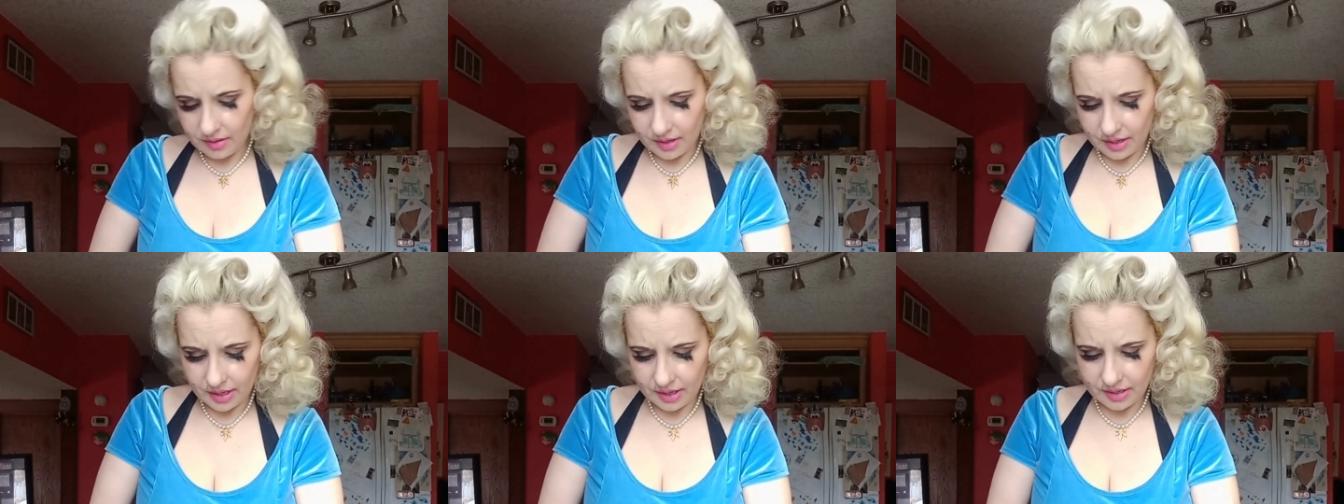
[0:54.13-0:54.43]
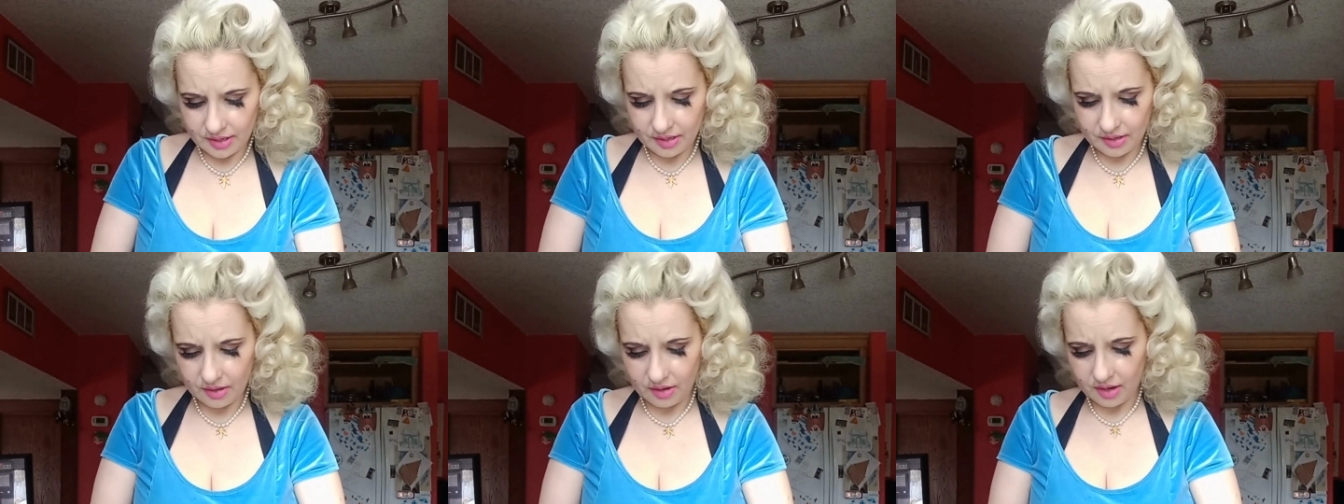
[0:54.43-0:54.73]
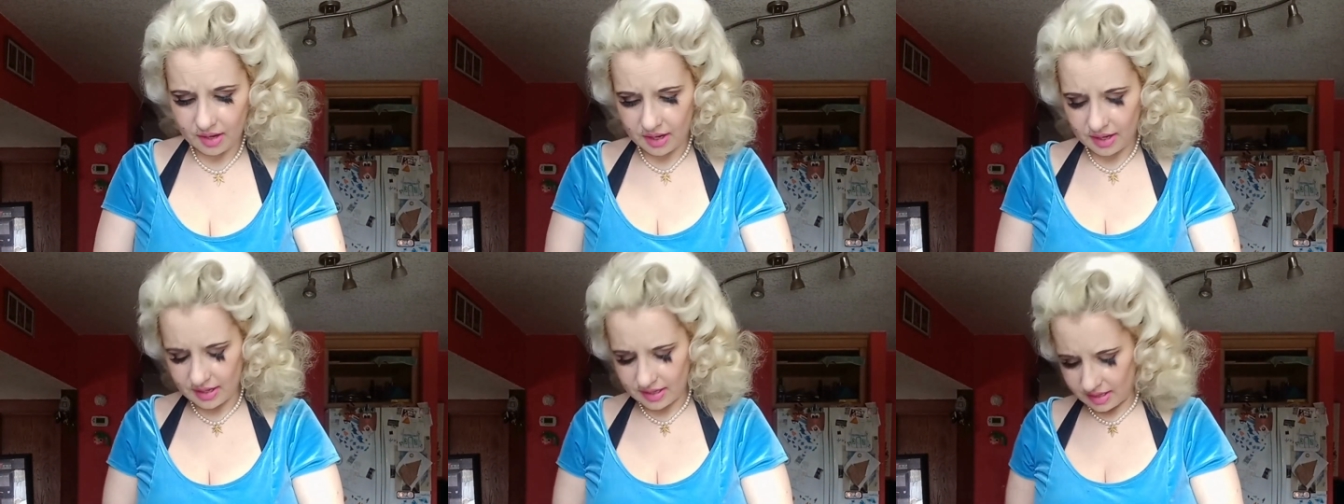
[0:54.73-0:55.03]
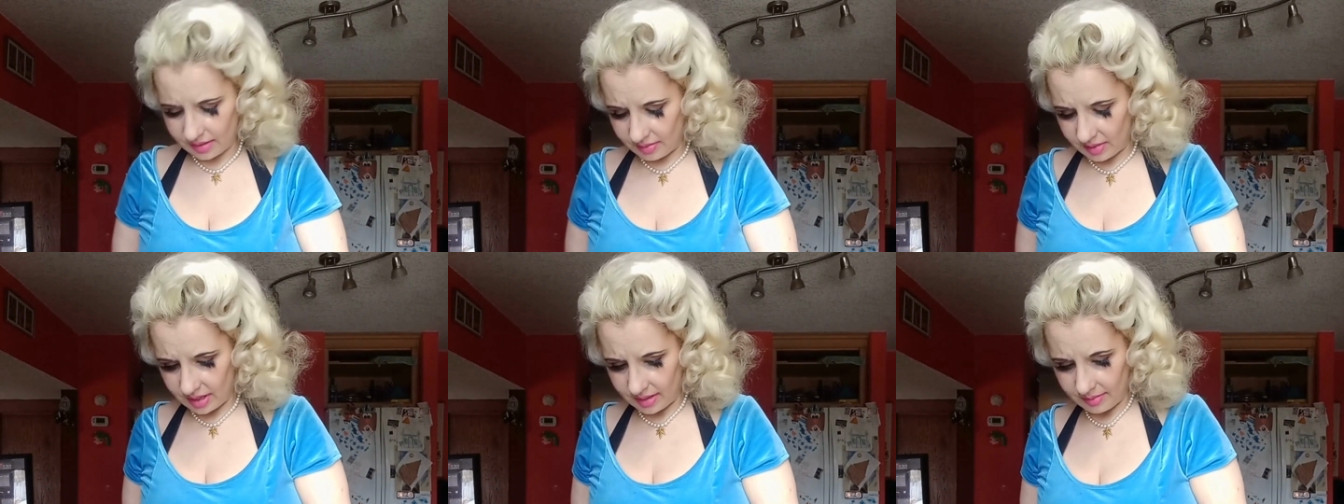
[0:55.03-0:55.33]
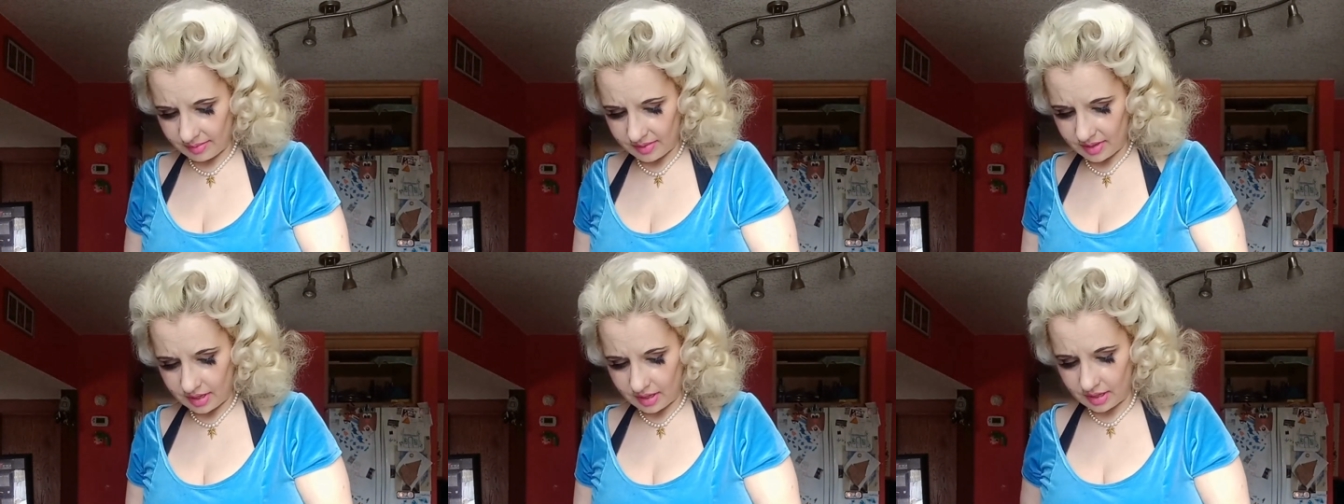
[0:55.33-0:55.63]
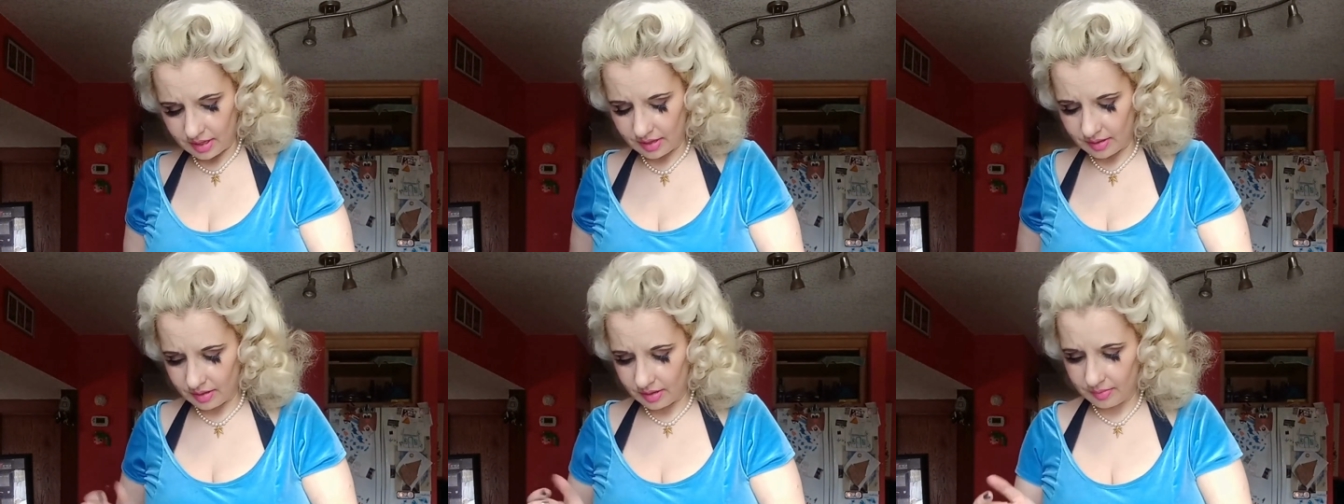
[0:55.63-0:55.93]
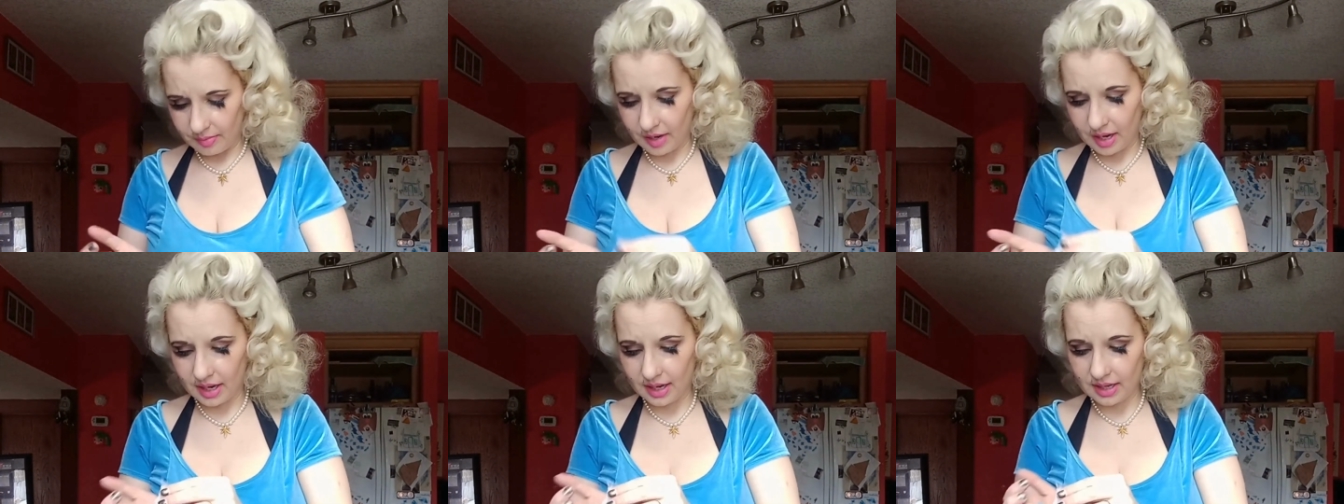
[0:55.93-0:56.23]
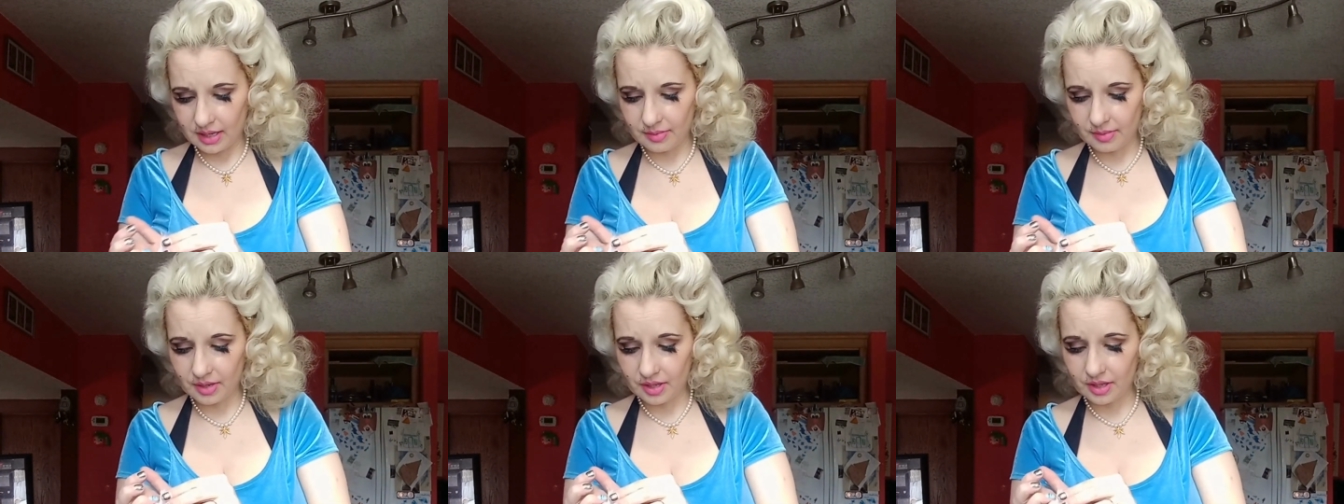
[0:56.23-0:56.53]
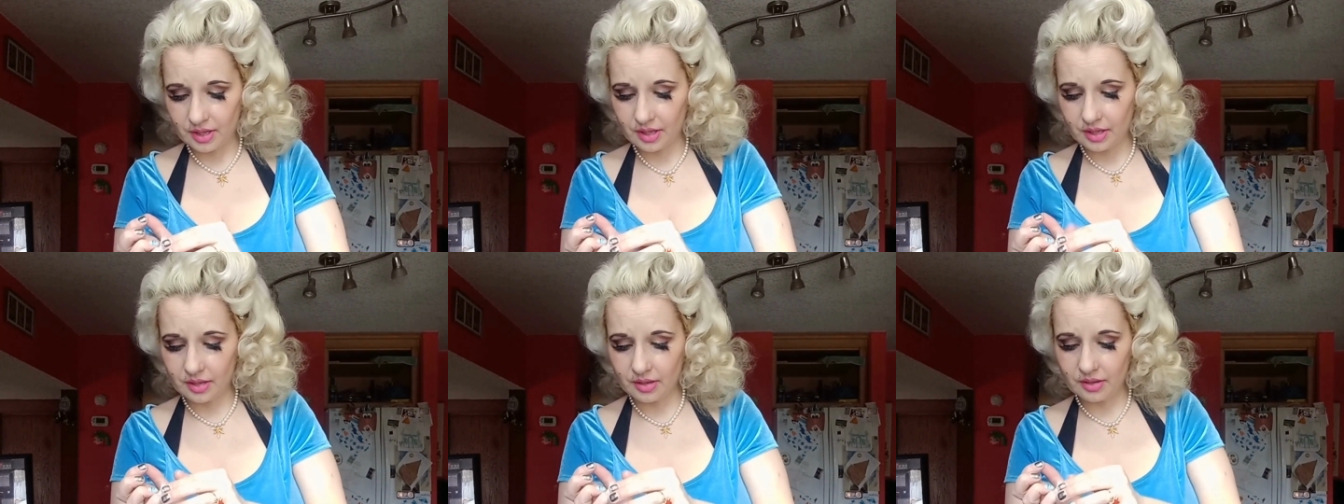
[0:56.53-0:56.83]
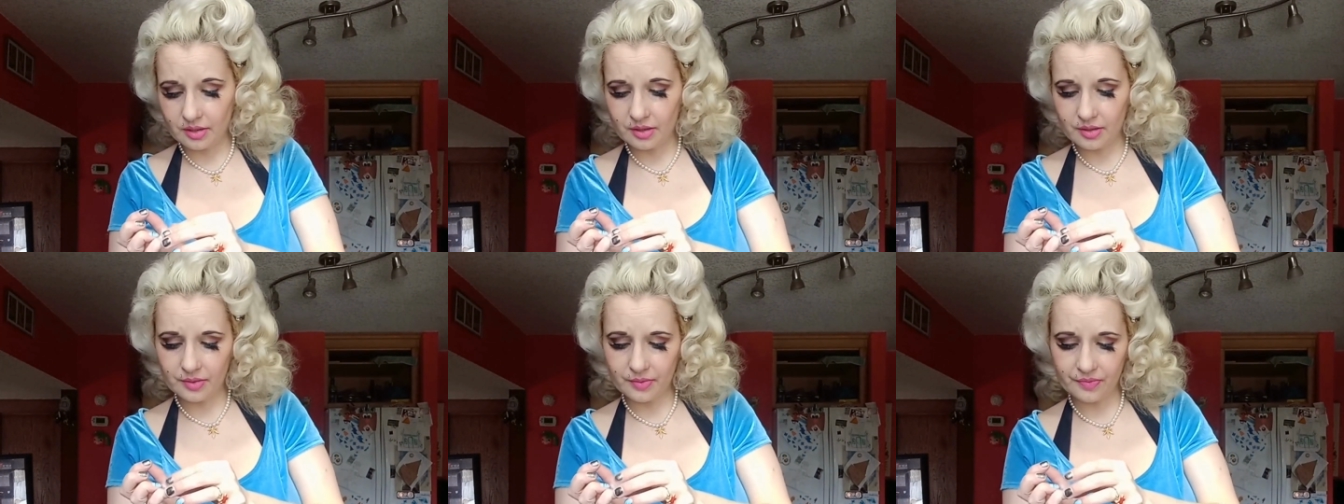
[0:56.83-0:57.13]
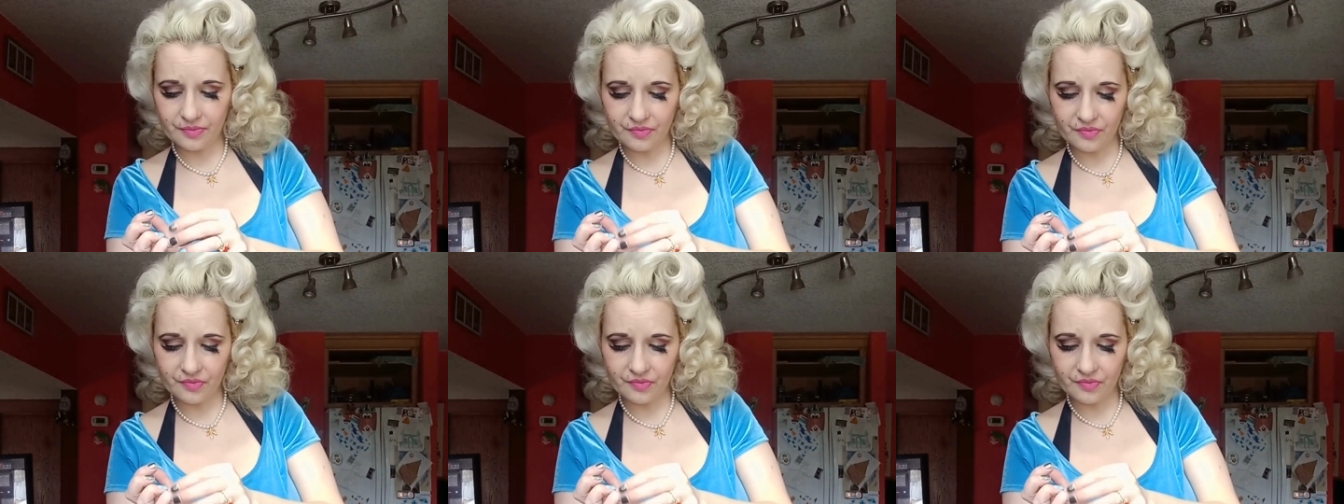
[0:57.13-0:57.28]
in stock. Sometimes my husband just